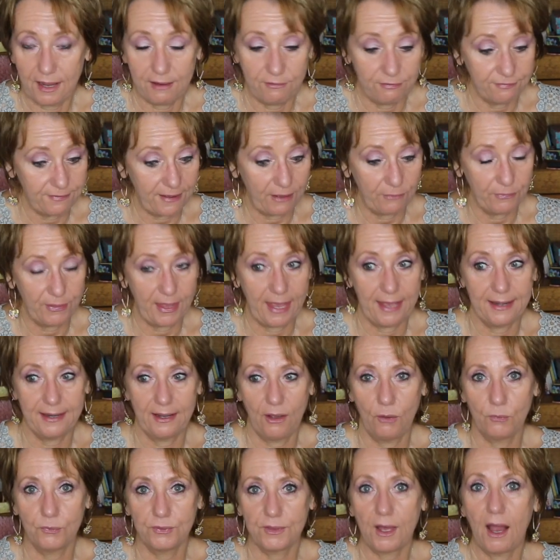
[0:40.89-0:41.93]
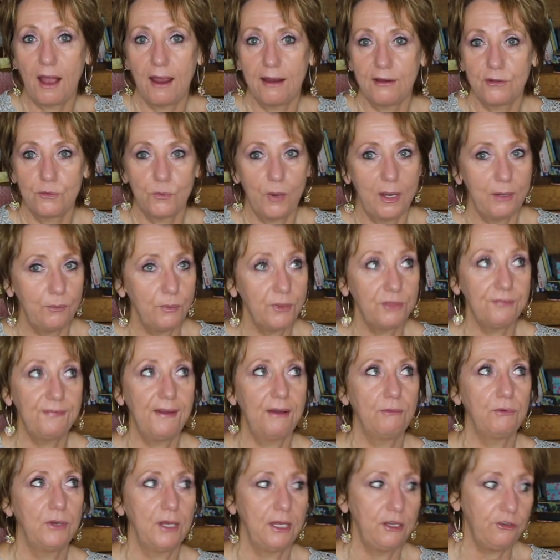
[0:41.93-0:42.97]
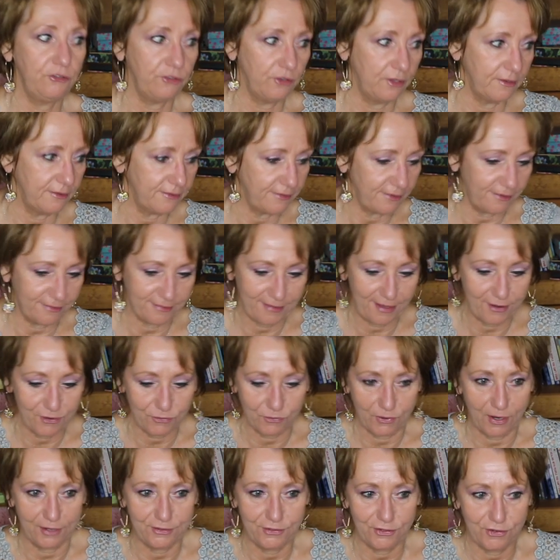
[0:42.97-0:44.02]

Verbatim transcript: I found that out the hard way with foundations, etc.